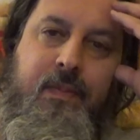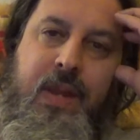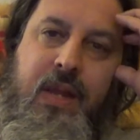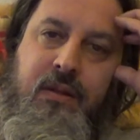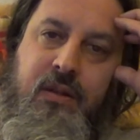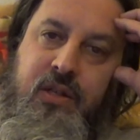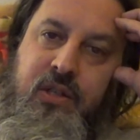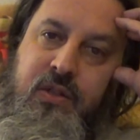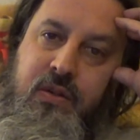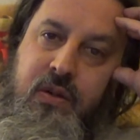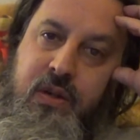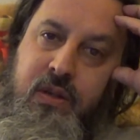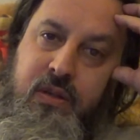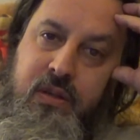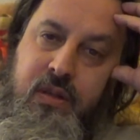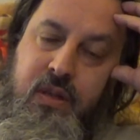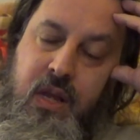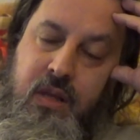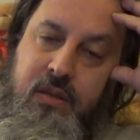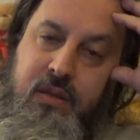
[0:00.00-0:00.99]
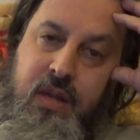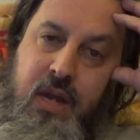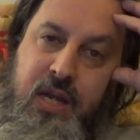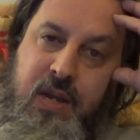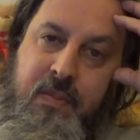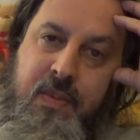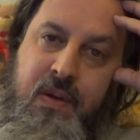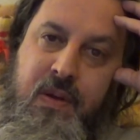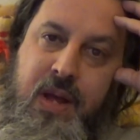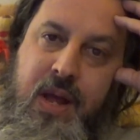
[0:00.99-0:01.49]
I'll show you. I'll talk
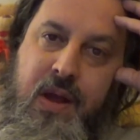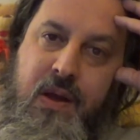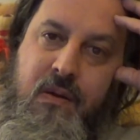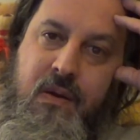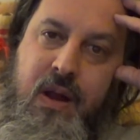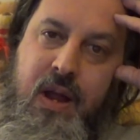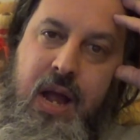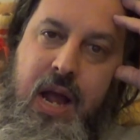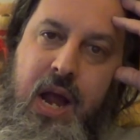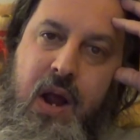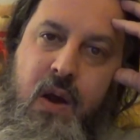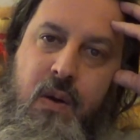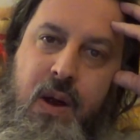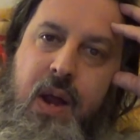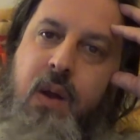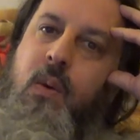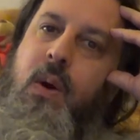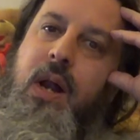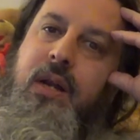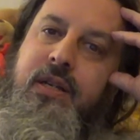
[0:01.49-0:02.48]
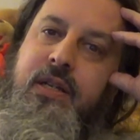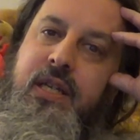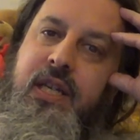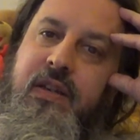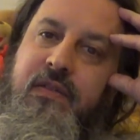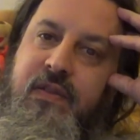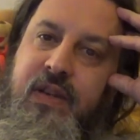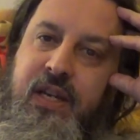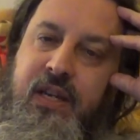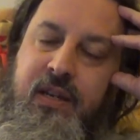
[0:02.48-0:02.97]
about how how I watch
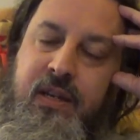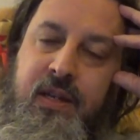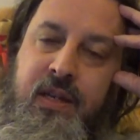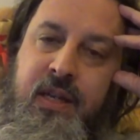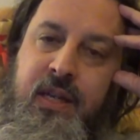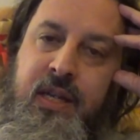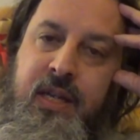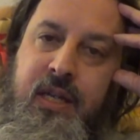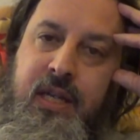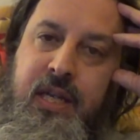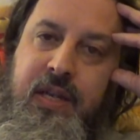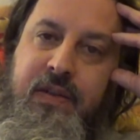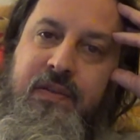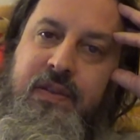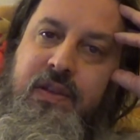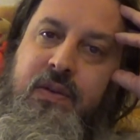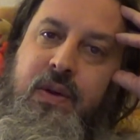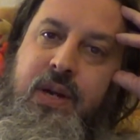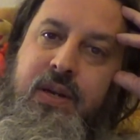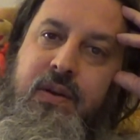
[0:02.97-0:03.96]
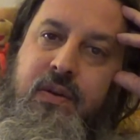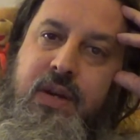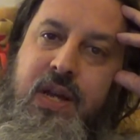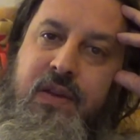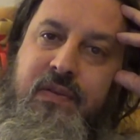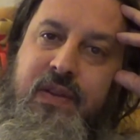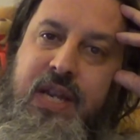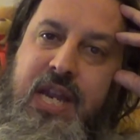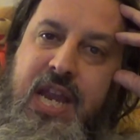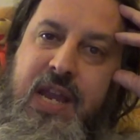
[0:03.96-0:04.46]
TV, even though I don't
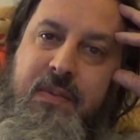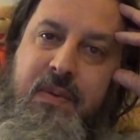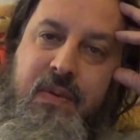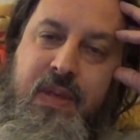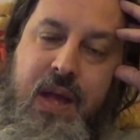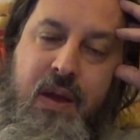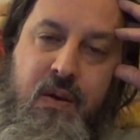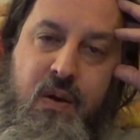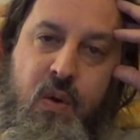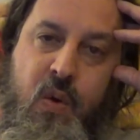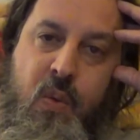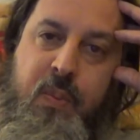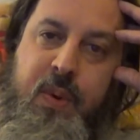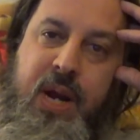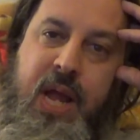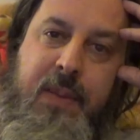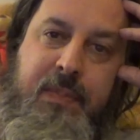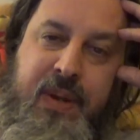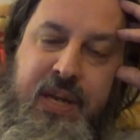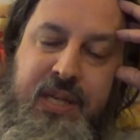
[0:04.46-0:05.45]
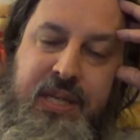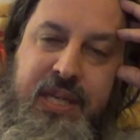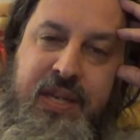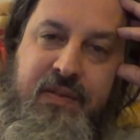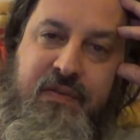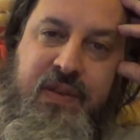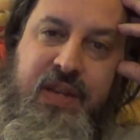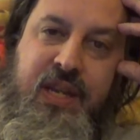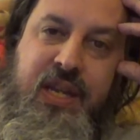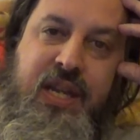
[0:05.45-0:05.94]
have cable. How Open
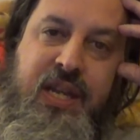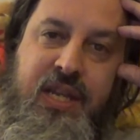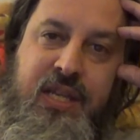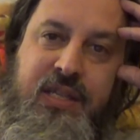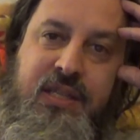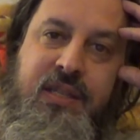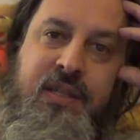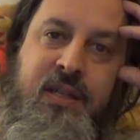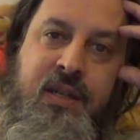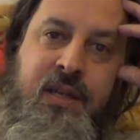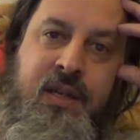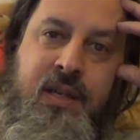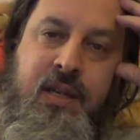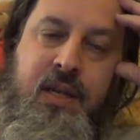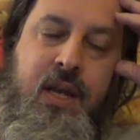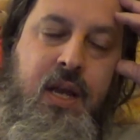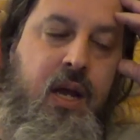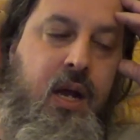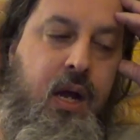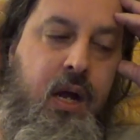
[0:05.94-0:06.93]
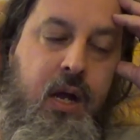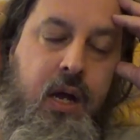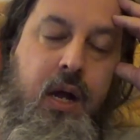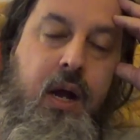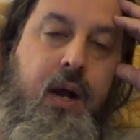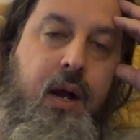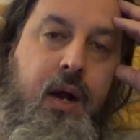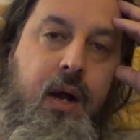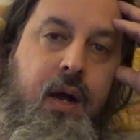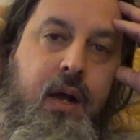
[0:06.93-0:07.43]
IPTV is. Uh,
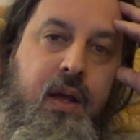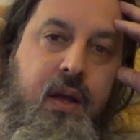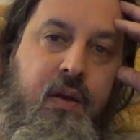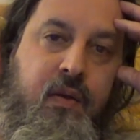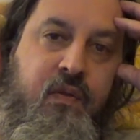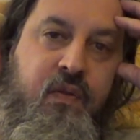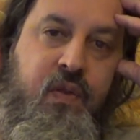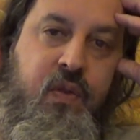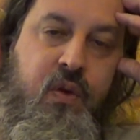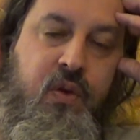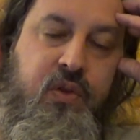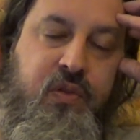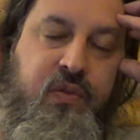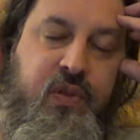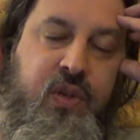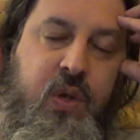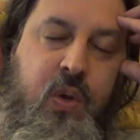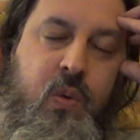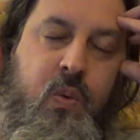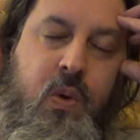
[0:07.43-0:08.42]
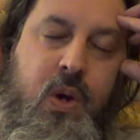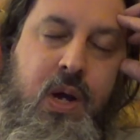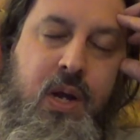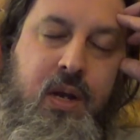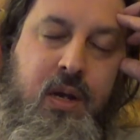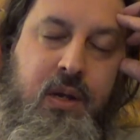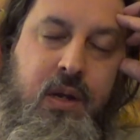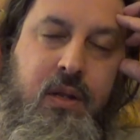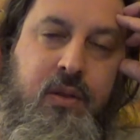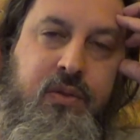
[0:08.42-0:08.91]
uh, for those of you who want
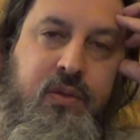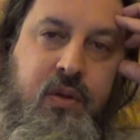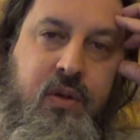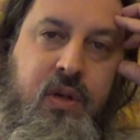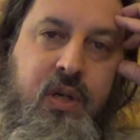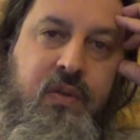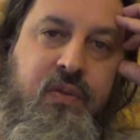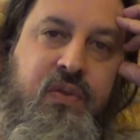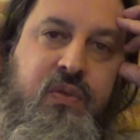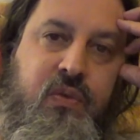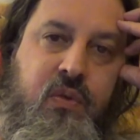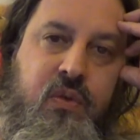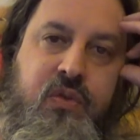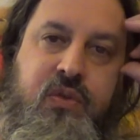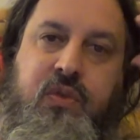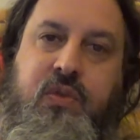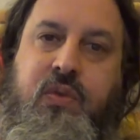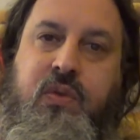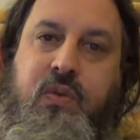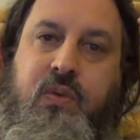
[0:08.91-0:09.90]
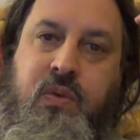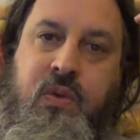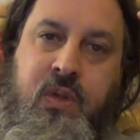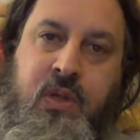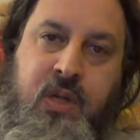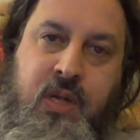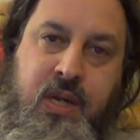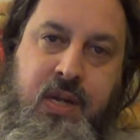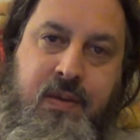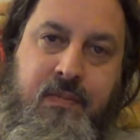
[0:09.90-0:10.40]
an alternative source to
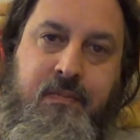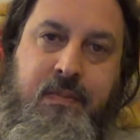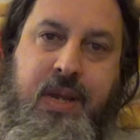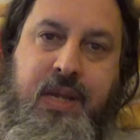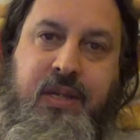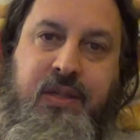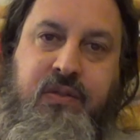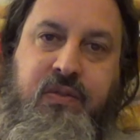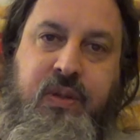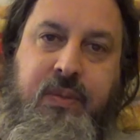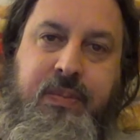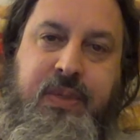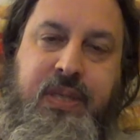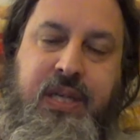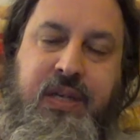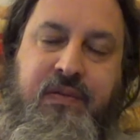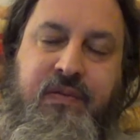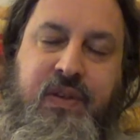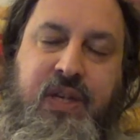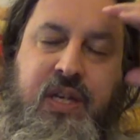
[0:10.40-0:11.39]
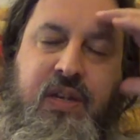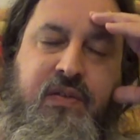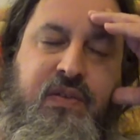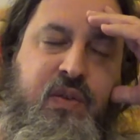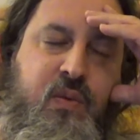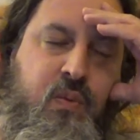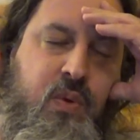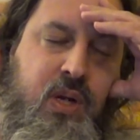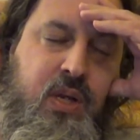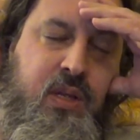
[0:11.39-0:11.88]
mainstream TV, if
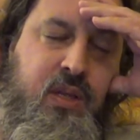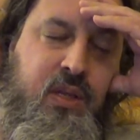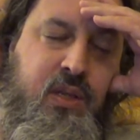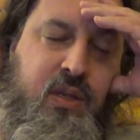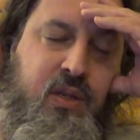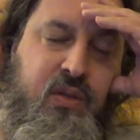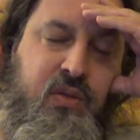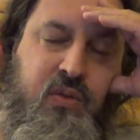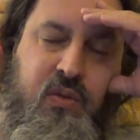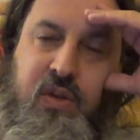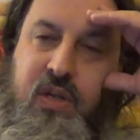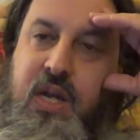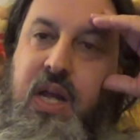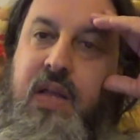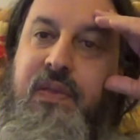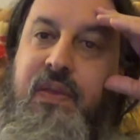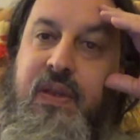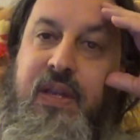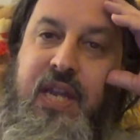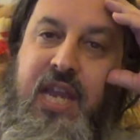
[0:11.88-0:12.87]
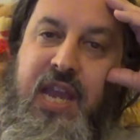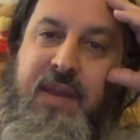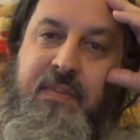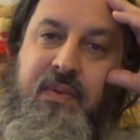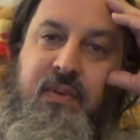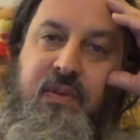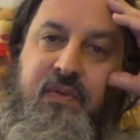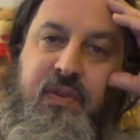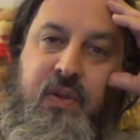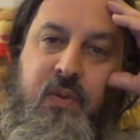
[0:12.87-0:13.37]
you want to sort of cut the
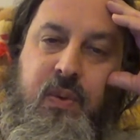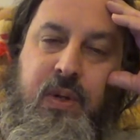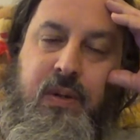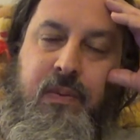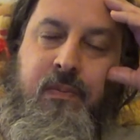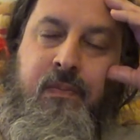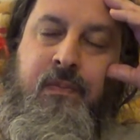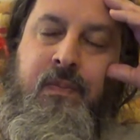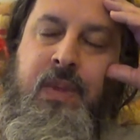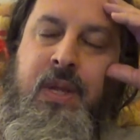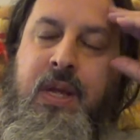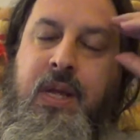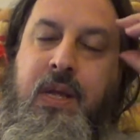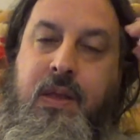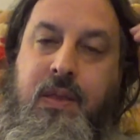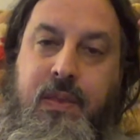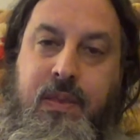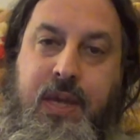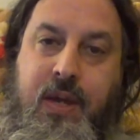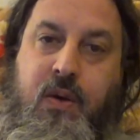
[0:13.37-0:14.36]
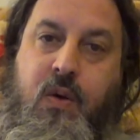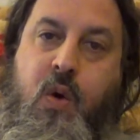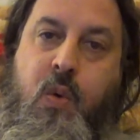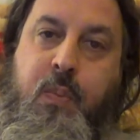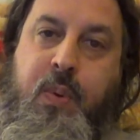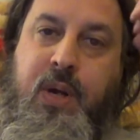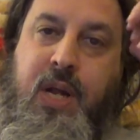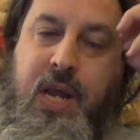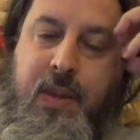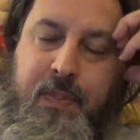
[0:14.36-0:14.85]
cable, if you will that
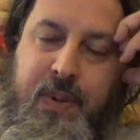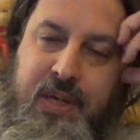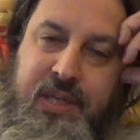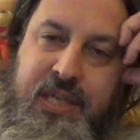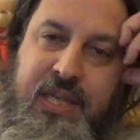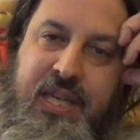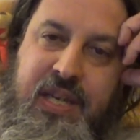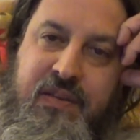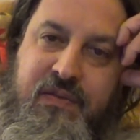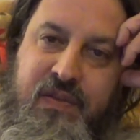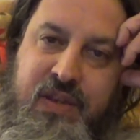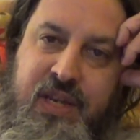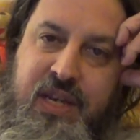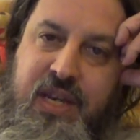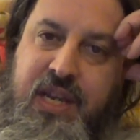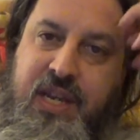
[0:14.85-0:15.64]
Open IPTV